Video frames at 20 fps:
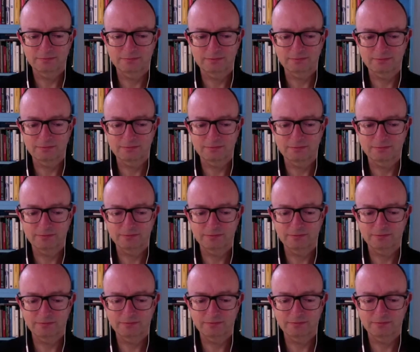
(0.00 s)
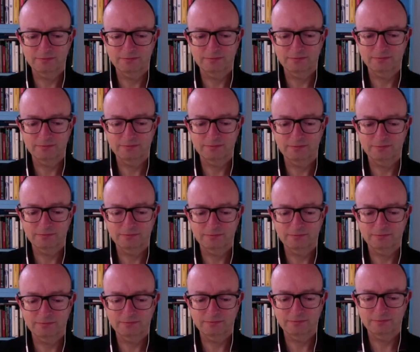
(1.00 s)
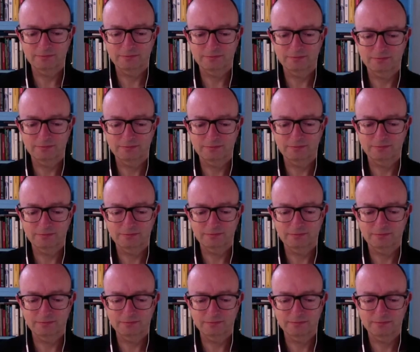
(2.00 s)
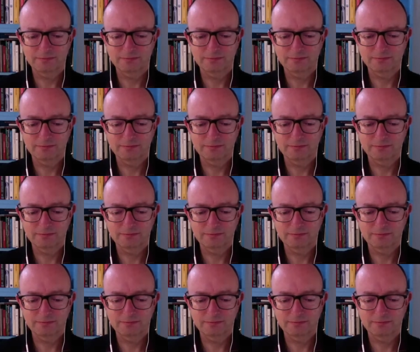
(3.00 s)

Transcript: (silent)